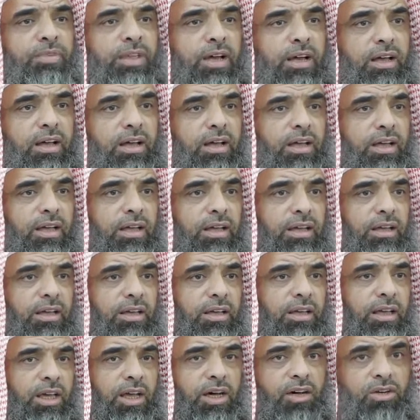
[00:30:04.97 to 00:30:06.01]
uh,
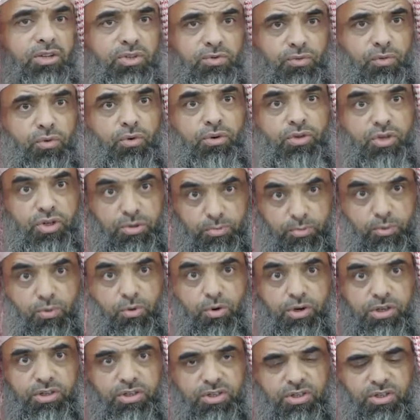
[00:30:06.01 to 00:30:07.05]
cares for,
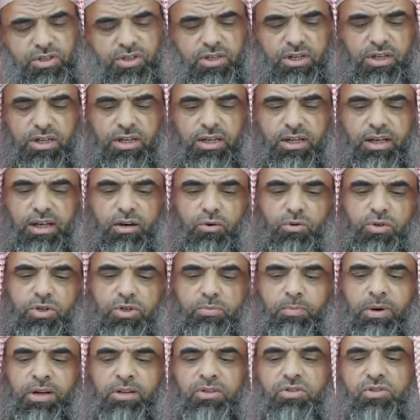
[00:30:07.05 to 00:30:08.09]
supports, or
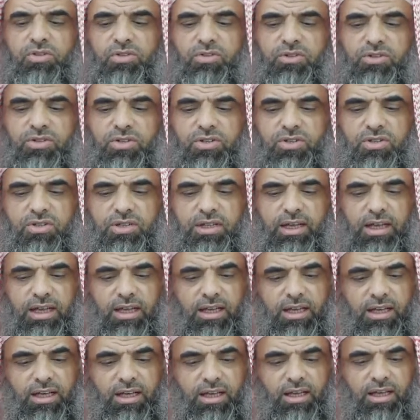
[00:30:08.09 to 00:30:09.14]
sponsors
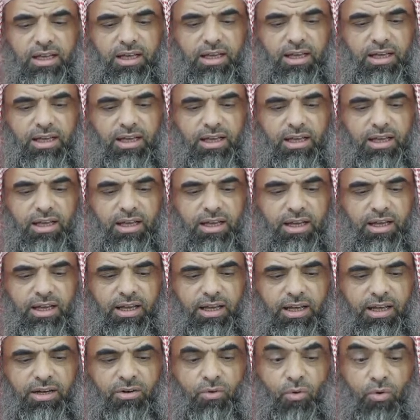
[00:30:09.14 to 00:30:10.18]
uh,
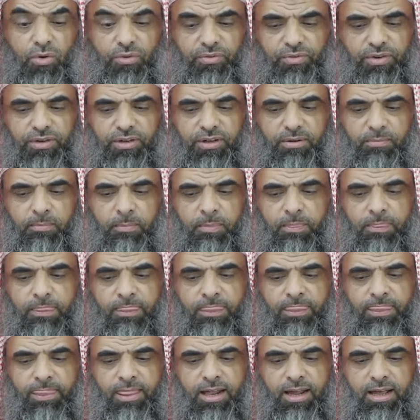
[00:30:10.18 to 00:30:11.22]
an orphan,
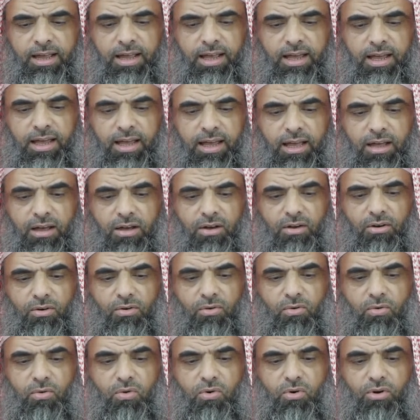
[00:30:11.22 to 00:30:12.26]
uh,
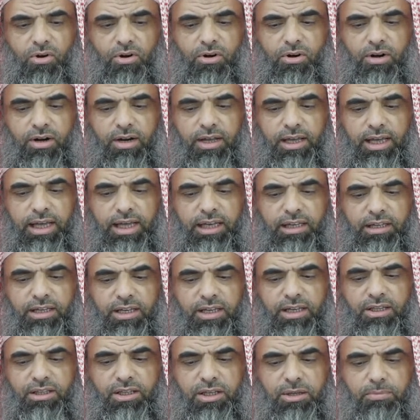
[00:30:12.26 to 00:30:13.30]
or a
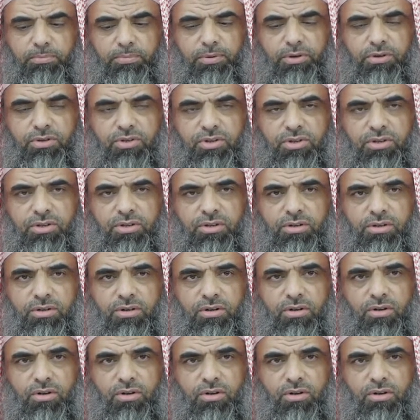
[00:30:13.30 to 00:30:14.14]
needy person